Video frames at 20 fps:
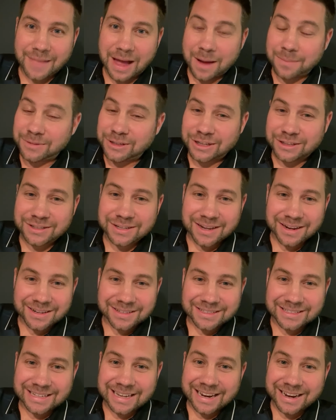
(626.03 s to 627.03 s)
I'm just going
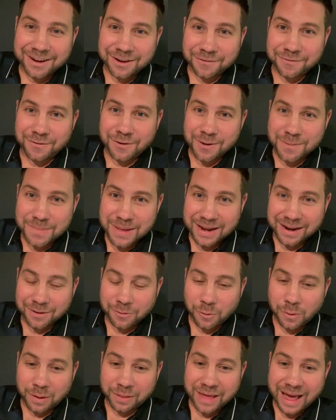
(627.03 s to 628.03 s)
to sit here for a
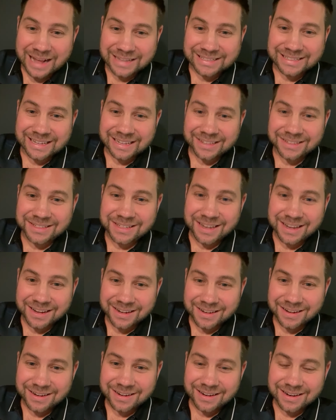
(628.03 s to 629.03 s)
minute while that sinks
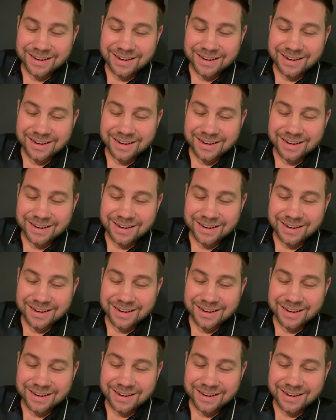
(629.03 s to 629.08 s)
in.